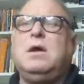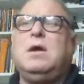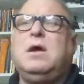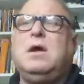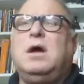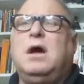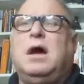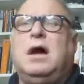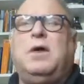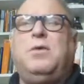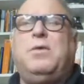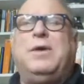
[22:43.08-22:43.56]

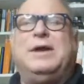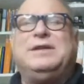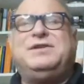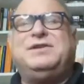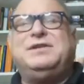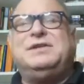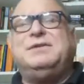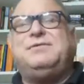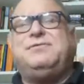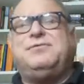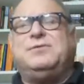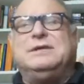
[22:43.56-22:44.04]

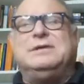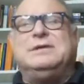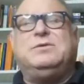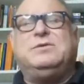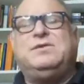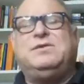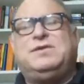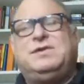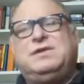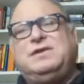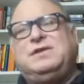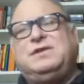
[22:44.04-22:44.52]
Resonant
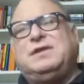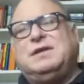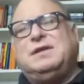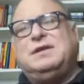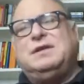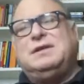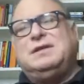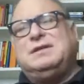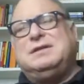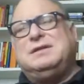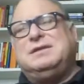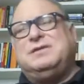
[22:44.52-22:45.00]
frequencies,
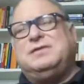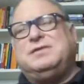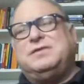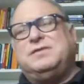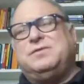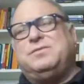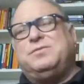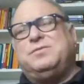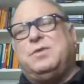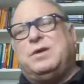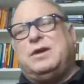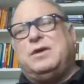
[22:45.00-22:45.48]
these are
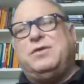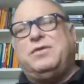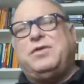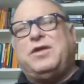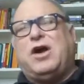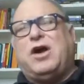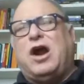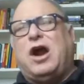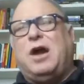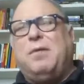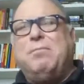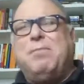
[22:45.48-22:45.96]
what are the
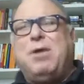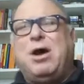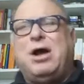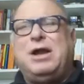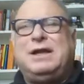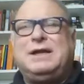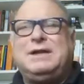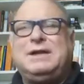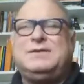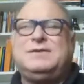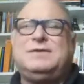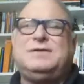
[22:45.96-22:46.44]

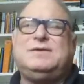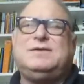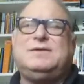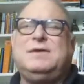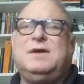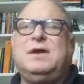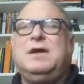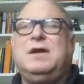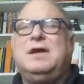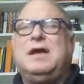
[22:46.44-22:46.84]
harmonics.